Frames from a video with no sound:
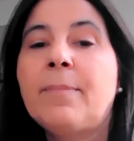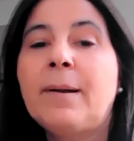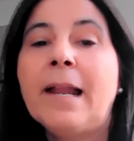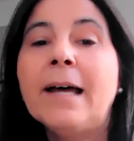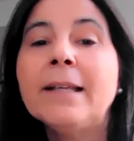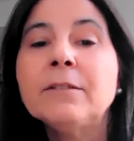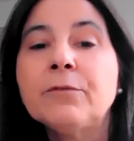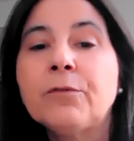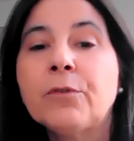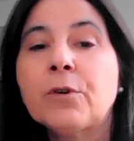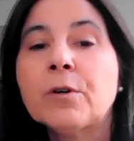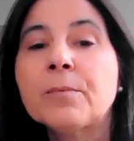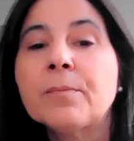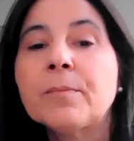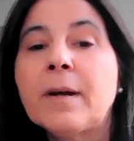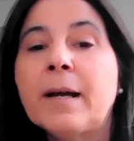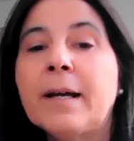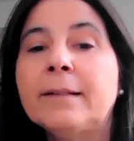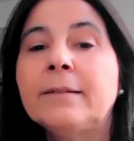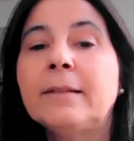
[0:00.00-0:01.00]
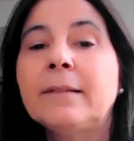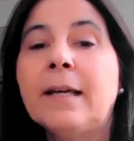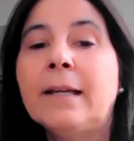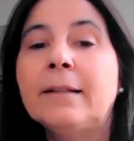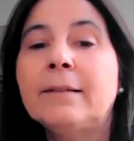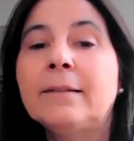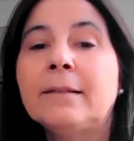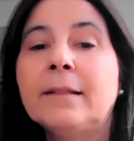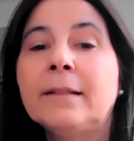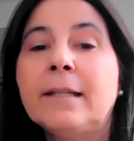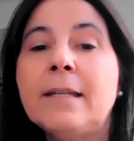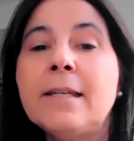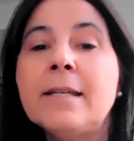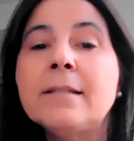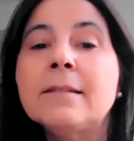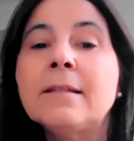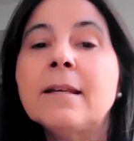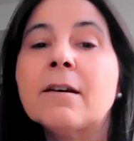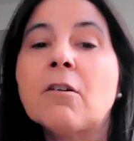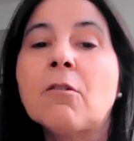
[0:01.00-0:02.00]
platform and
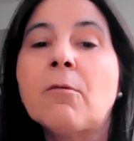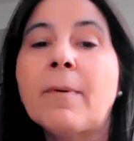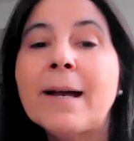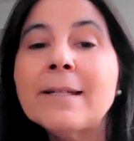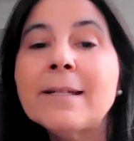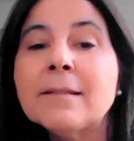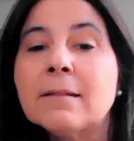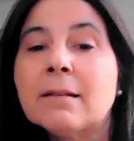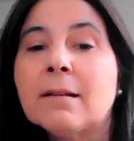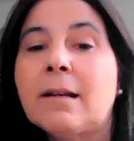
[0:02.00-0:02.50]
is the robust